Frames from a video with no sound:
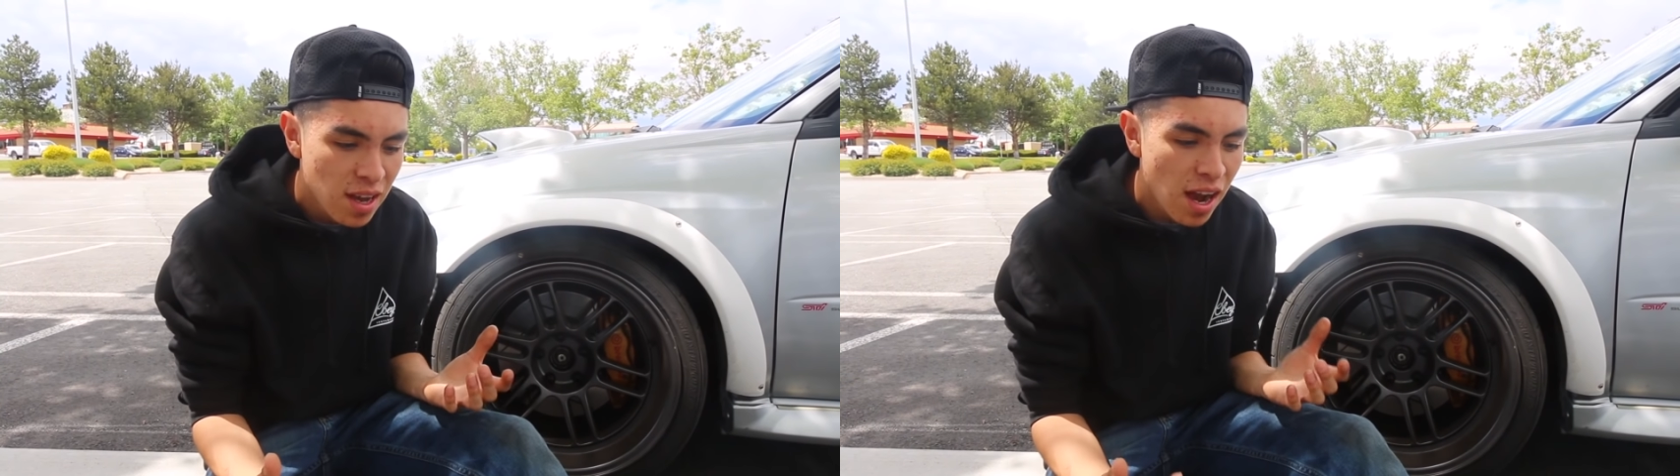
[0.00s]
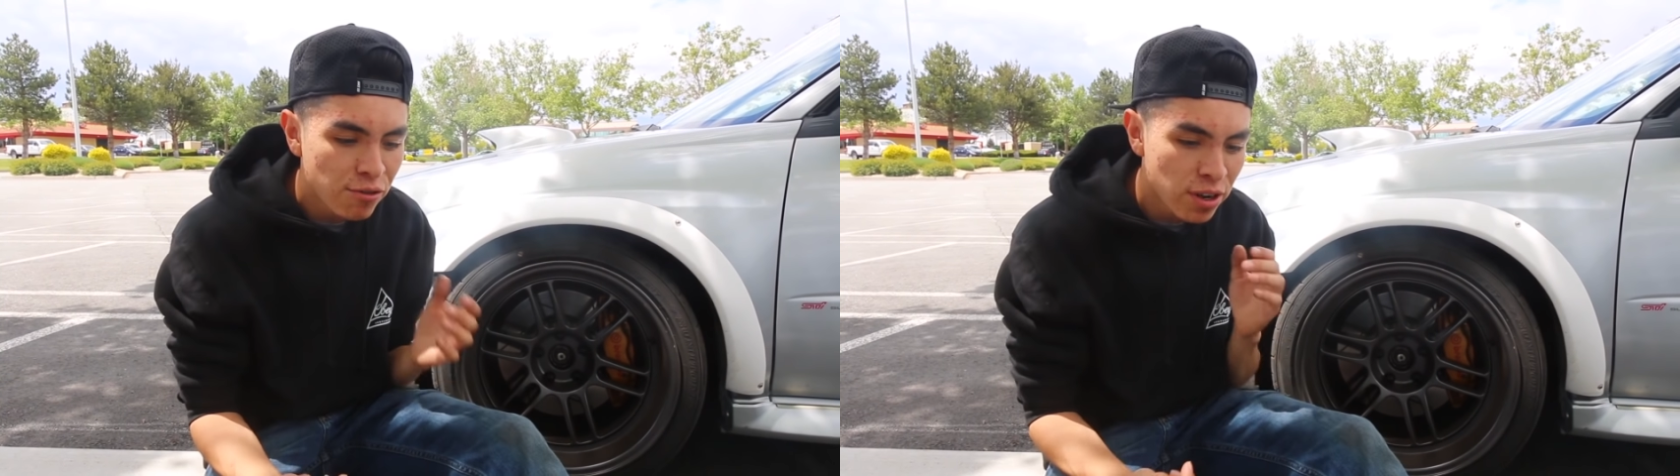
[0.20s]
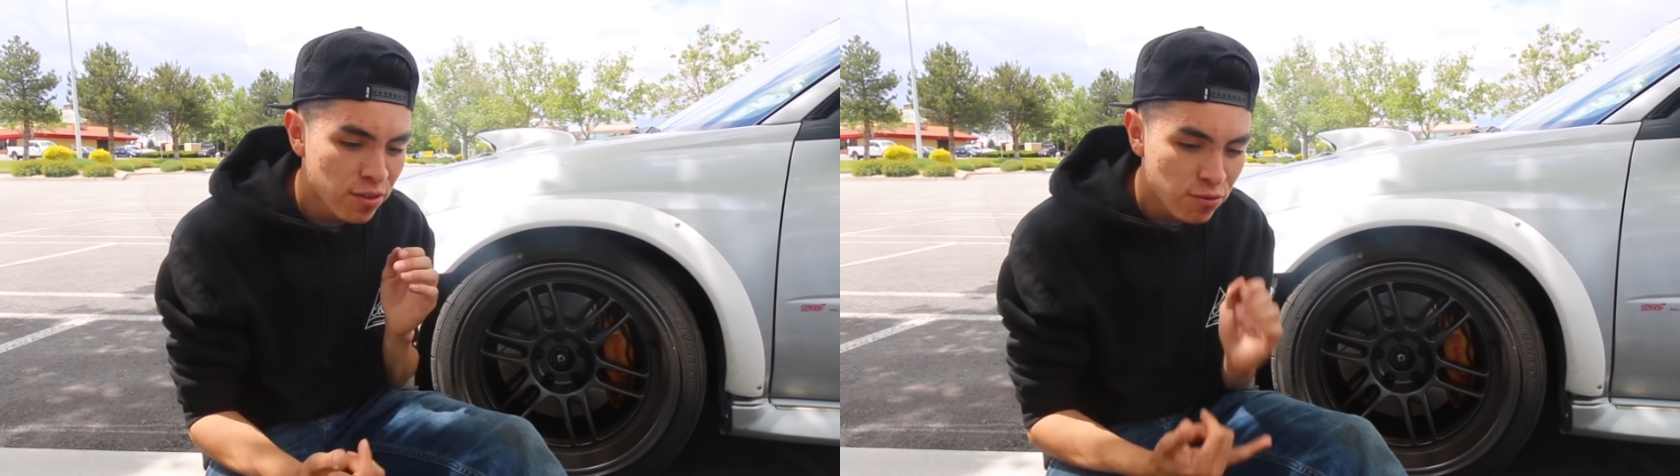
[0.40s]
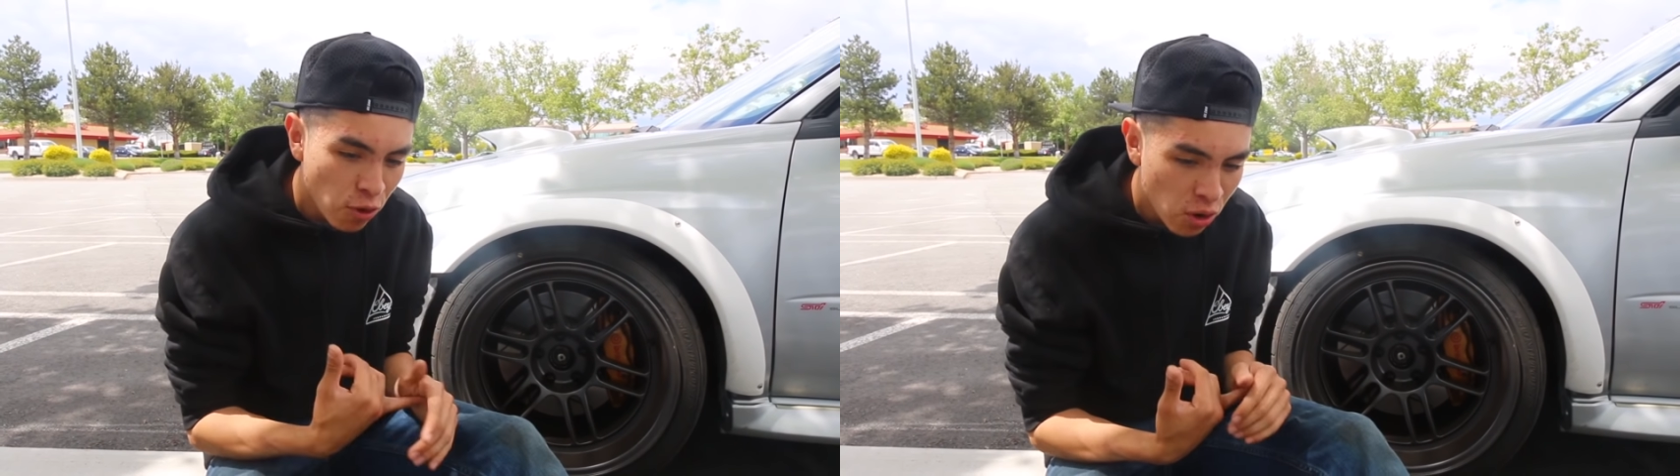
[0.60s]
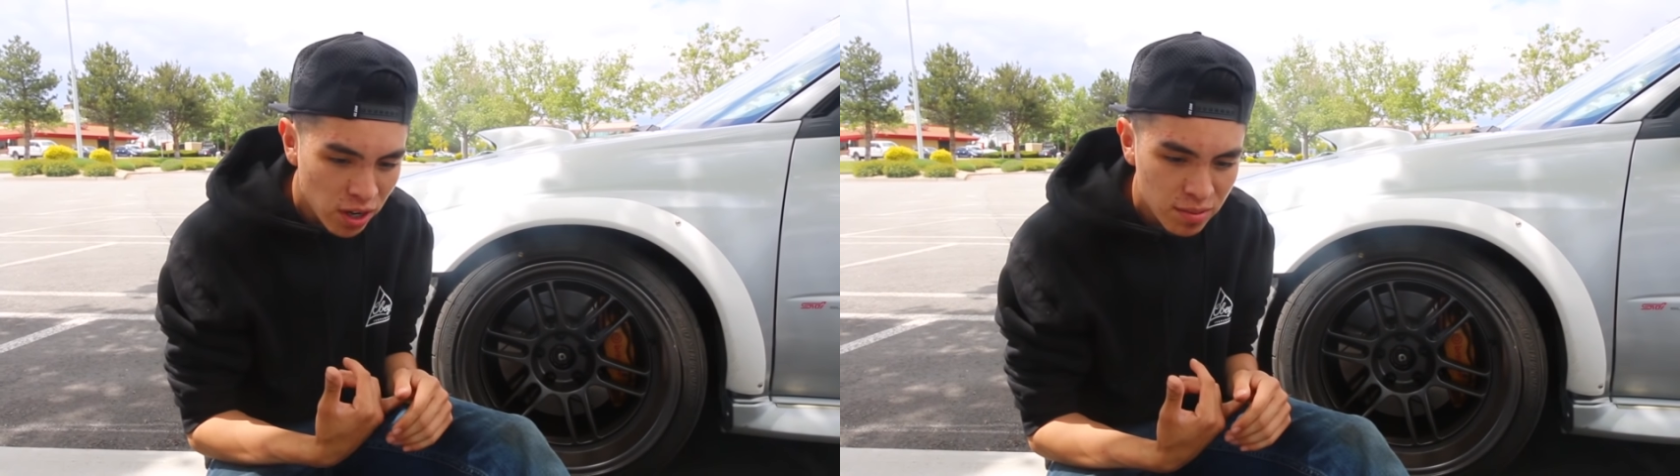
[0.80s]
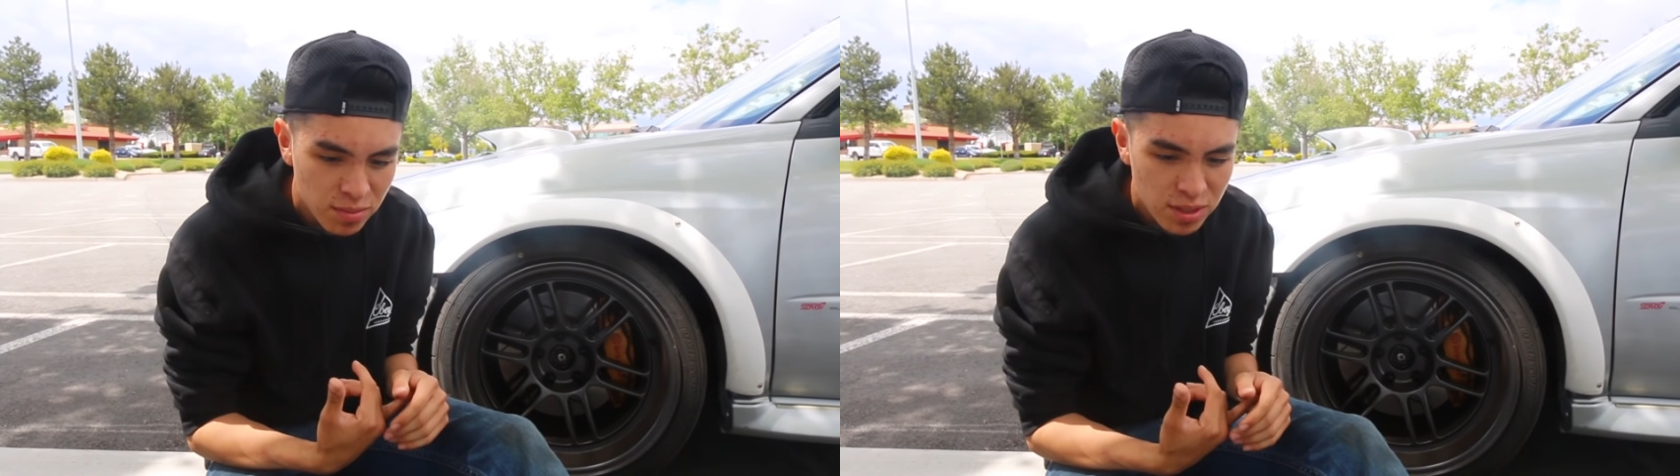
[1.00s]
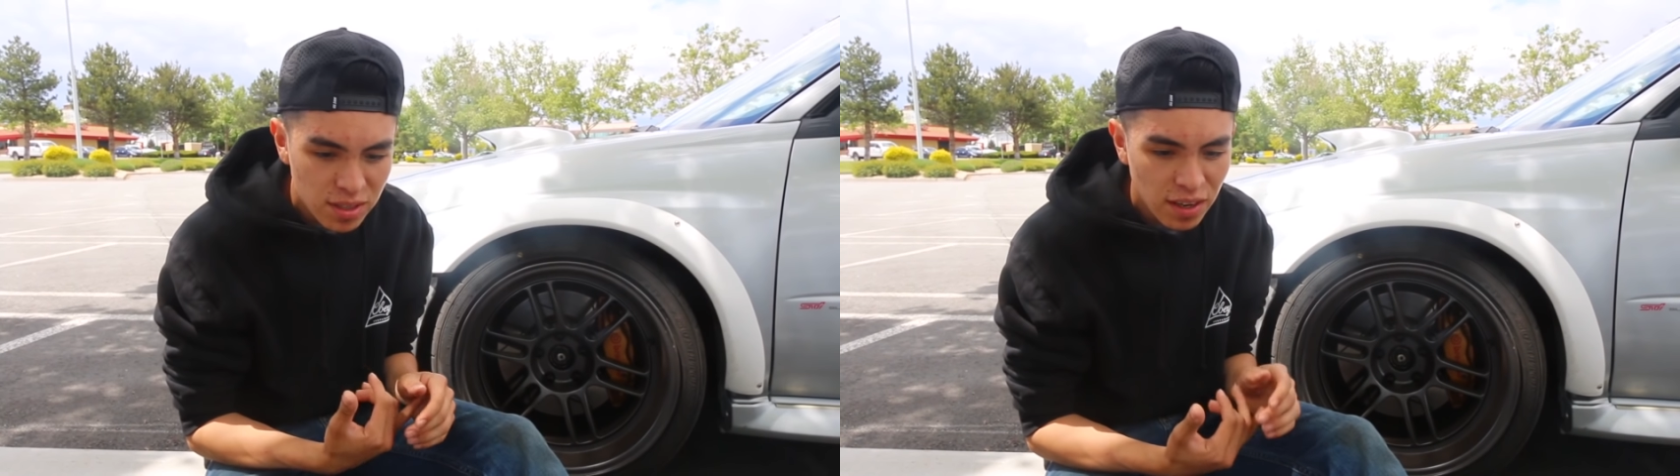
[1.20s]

I've read forums,